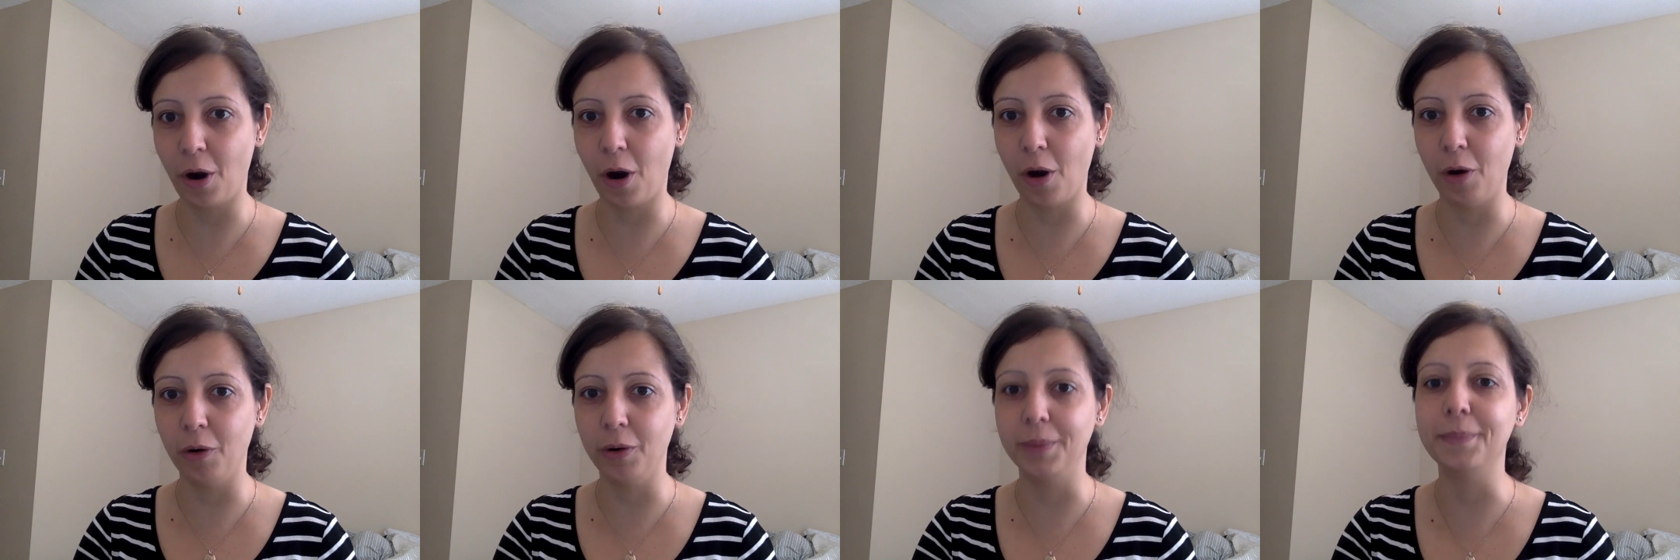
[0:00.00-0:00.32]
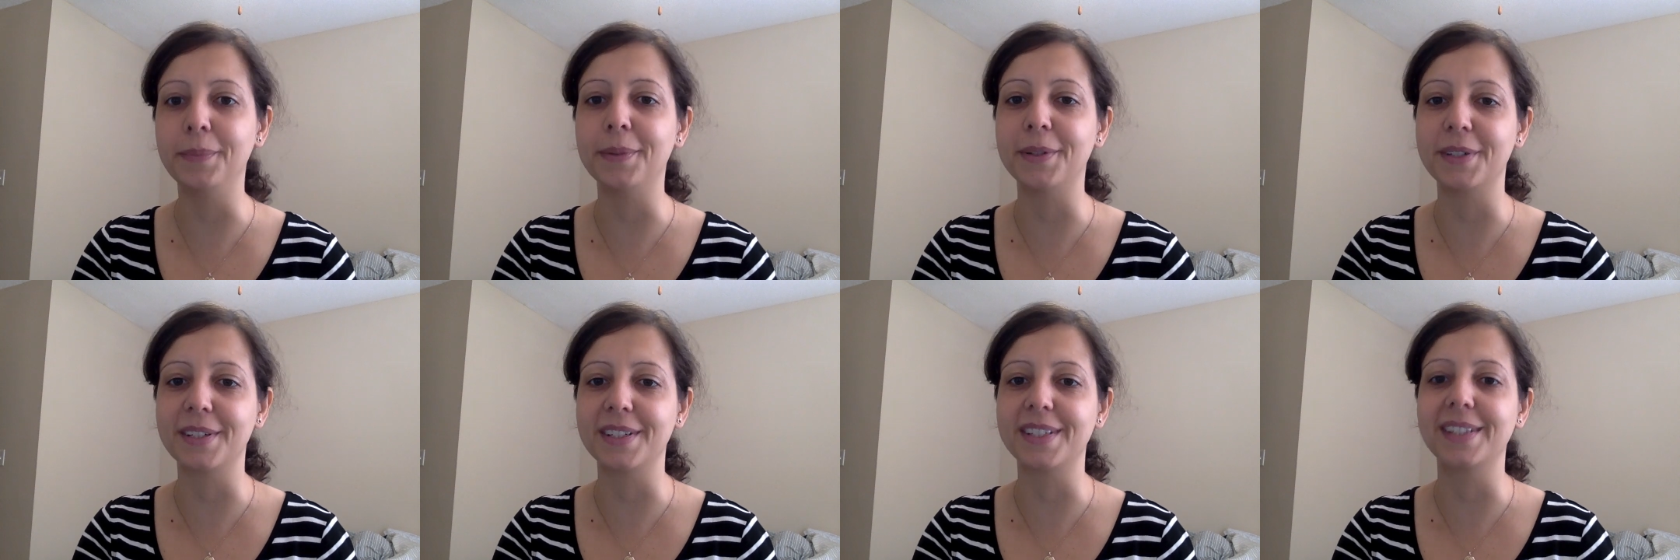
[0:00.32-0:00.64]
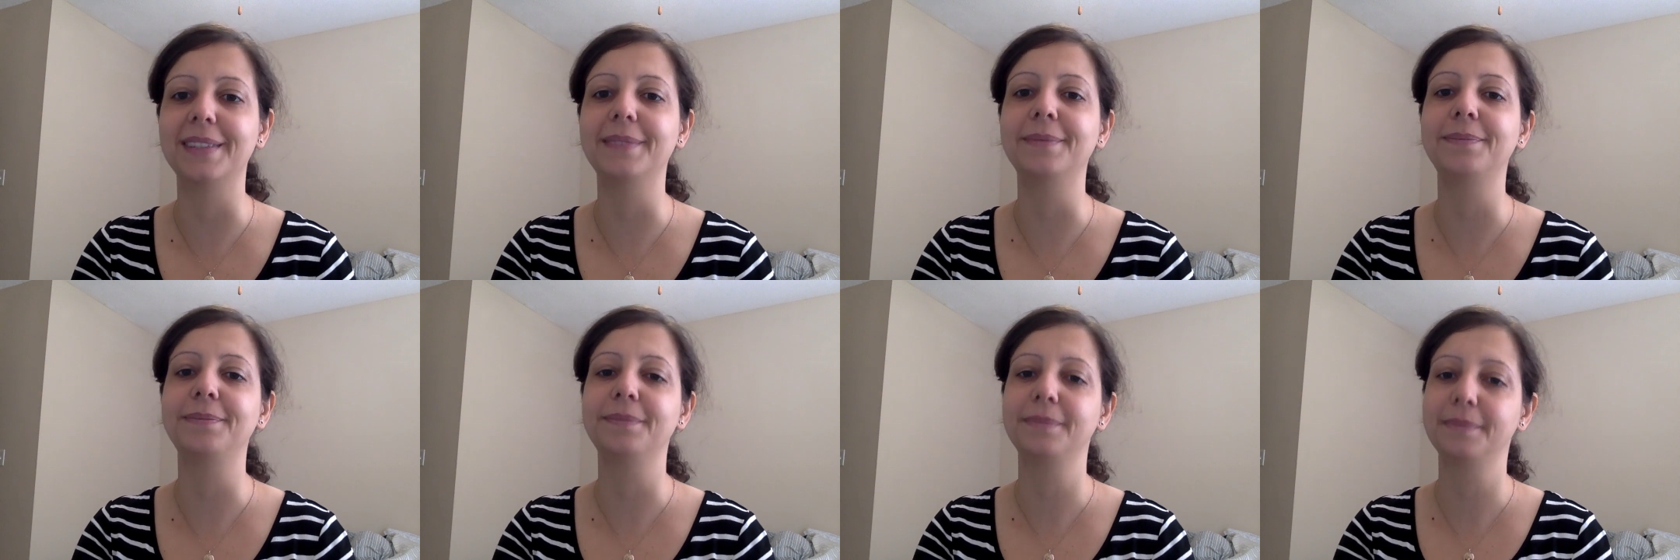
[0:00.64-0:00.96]
all in
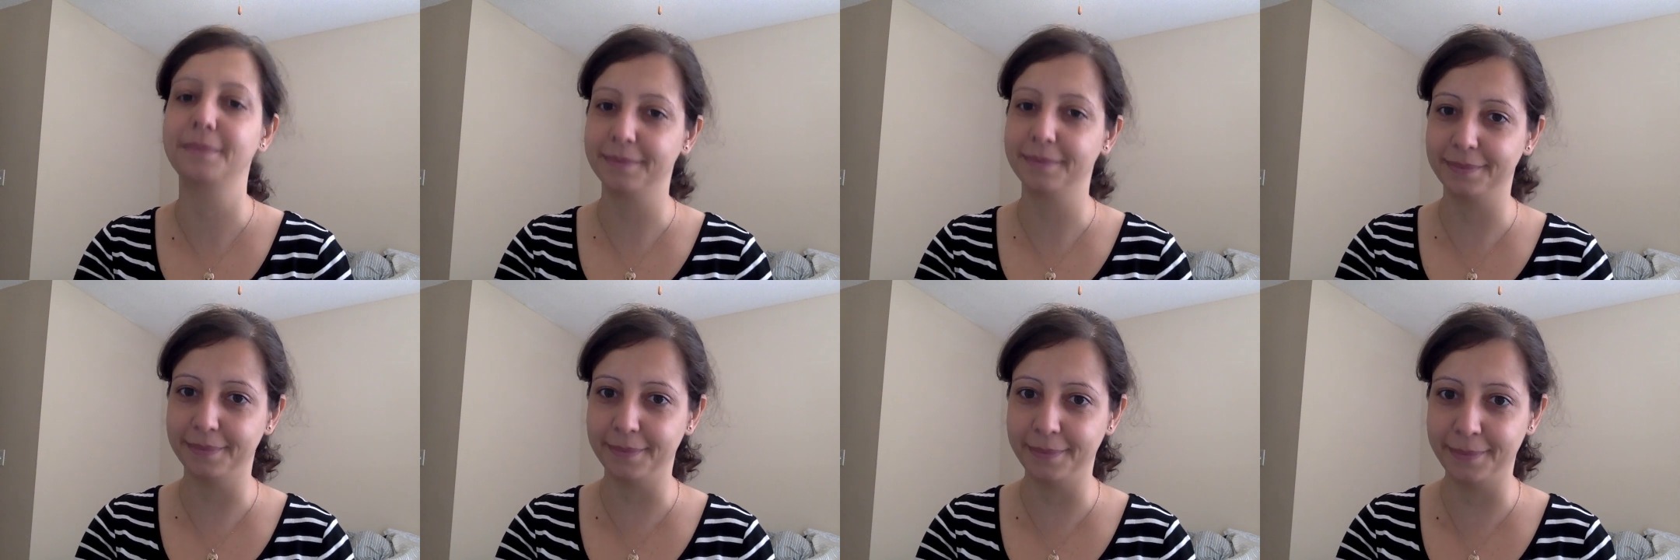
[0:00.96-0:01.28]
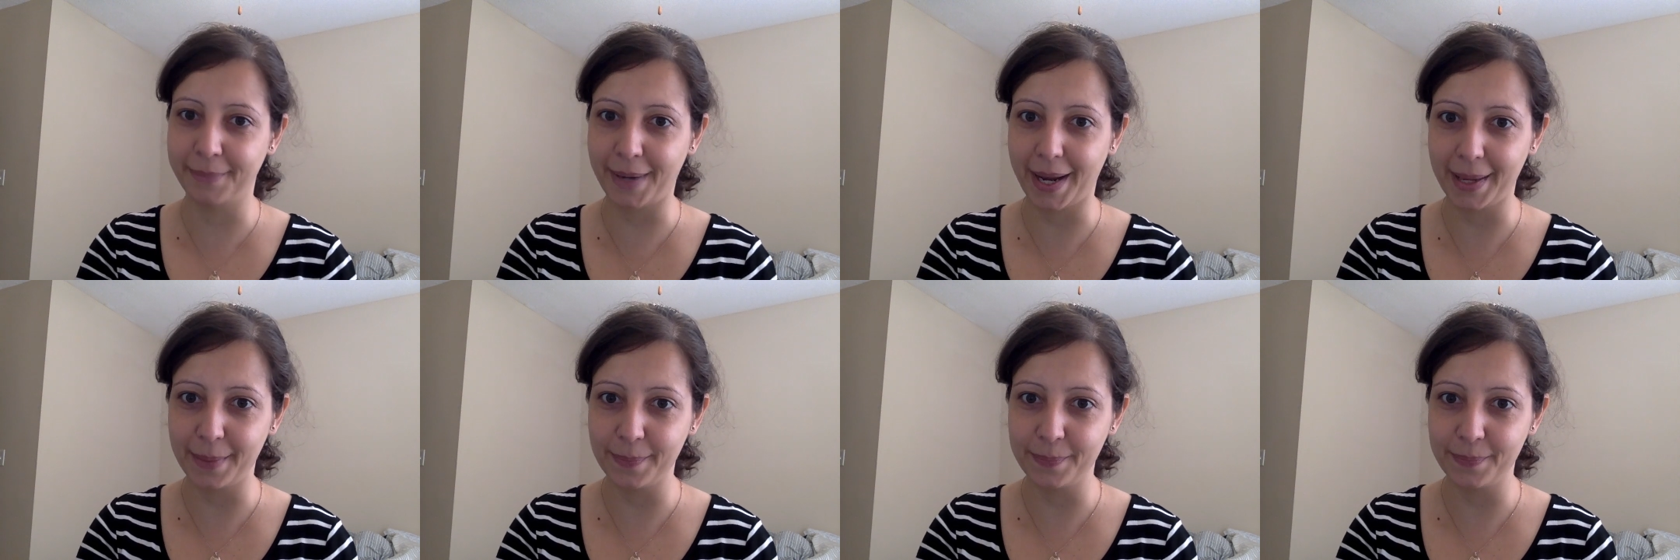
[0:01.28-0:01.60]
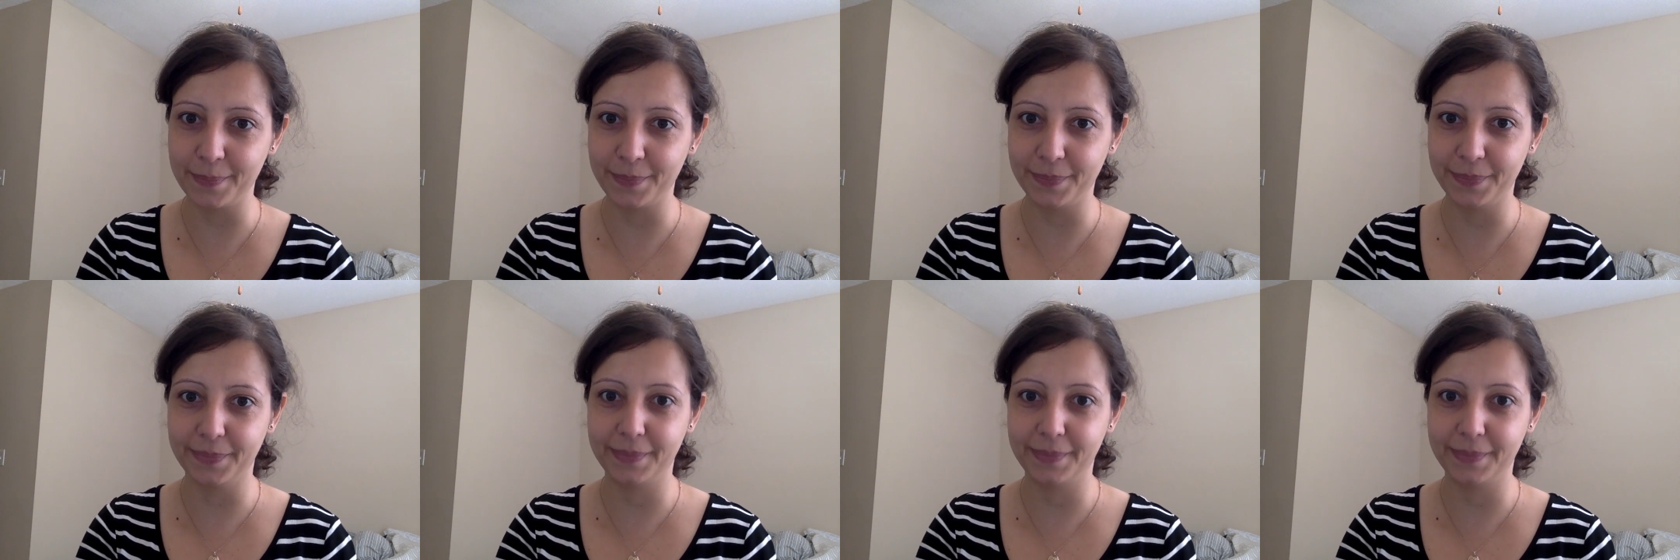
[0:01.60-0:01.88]
person. Bye.